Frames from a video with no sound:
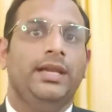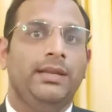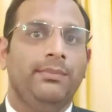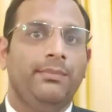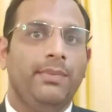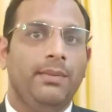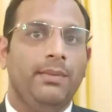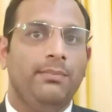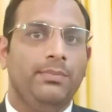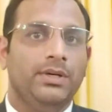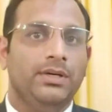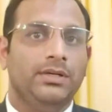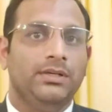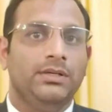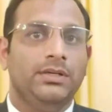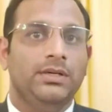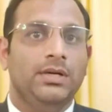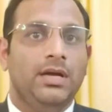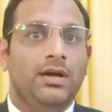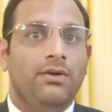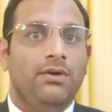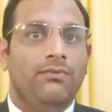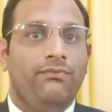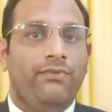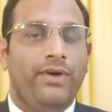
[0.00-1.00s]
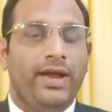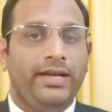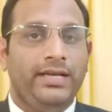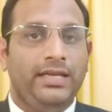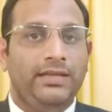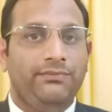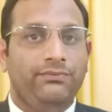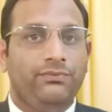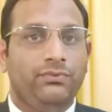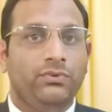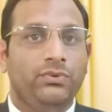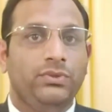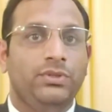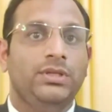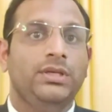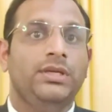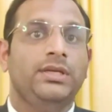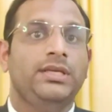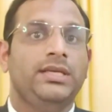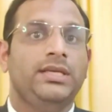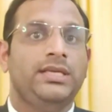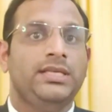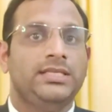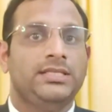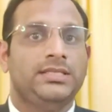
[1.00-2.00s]
Remember, fatty food
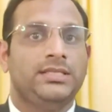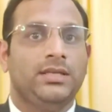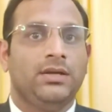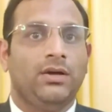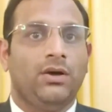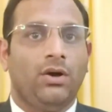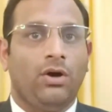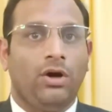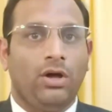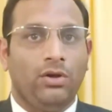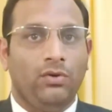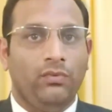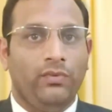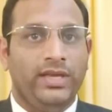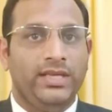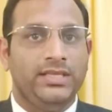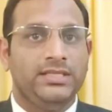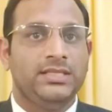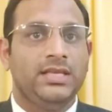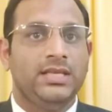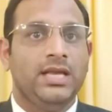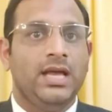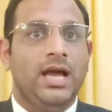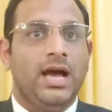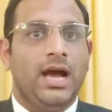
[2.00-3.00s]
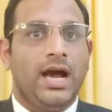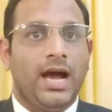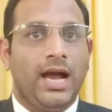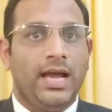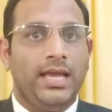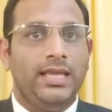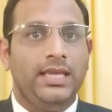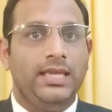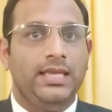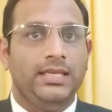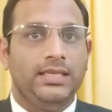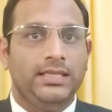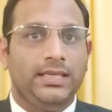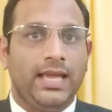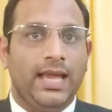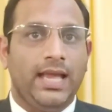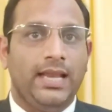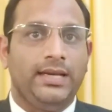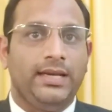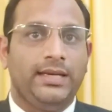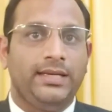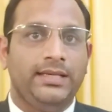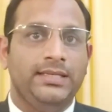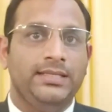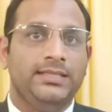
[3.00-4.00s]
is always high in
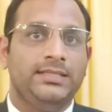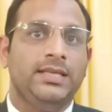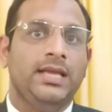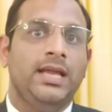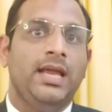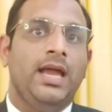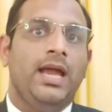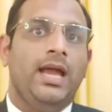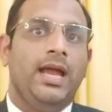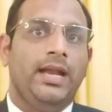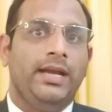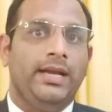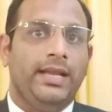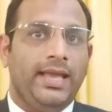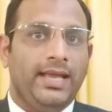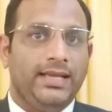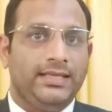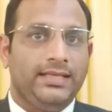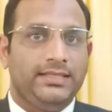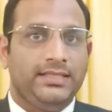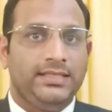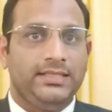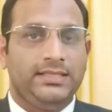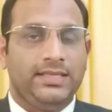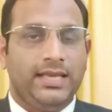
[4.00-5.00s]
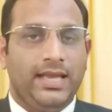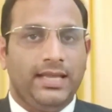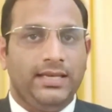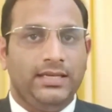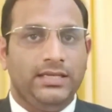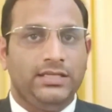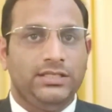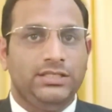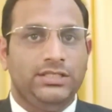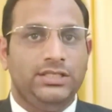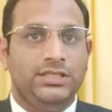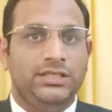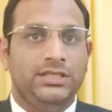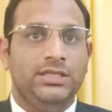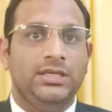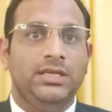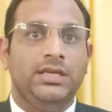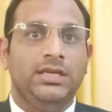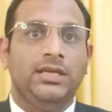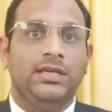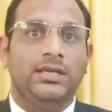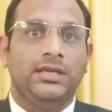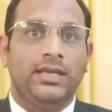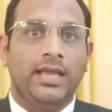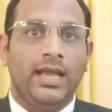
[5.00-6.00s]
calories and excess energy
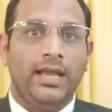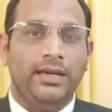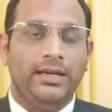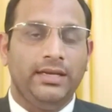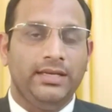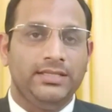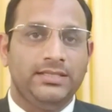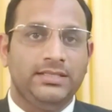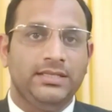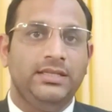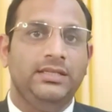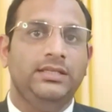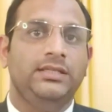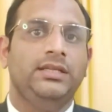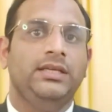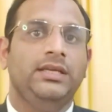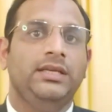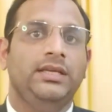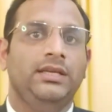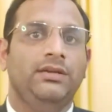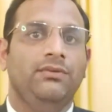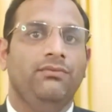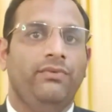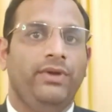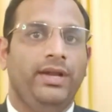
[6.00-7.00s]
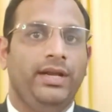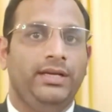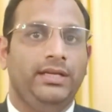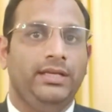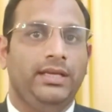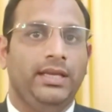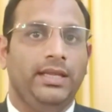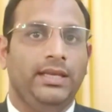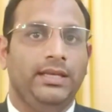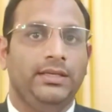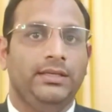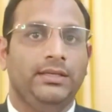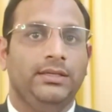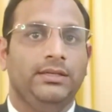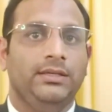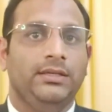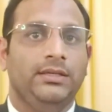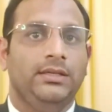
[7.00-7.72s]
can result in weight gain.